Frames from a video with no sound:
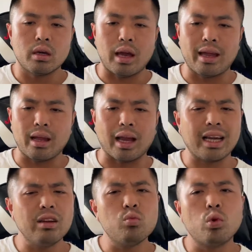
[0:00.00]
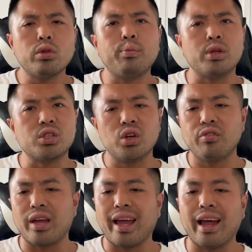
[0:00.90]
And I kind of want to preserve
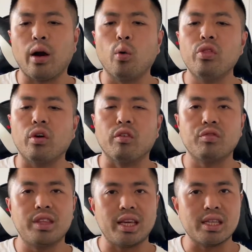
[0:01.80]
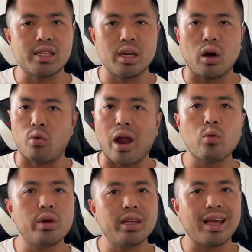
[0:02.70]
the health of this
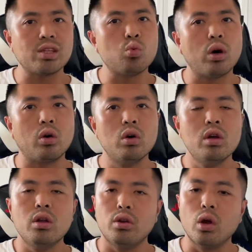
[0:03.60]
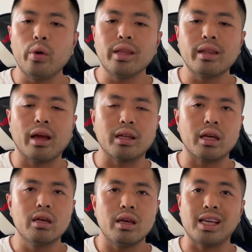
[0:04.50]
Araquanid as well, knowing that
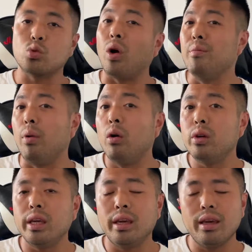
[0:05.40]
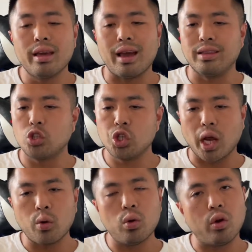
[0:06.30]
it's quite bulky and the
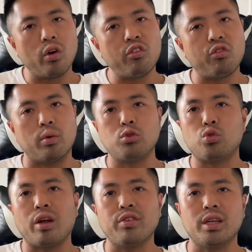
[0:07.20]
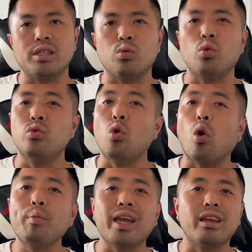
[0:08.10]
Shadow Claw from Trevenant will
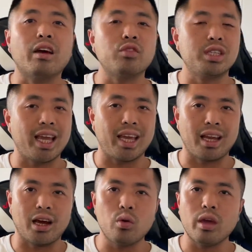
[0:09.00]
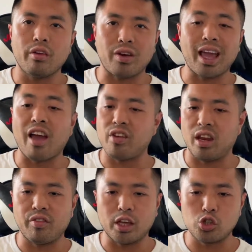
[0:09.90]
not be enough to take it out if I have
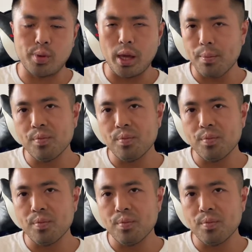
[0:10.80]
enough HP.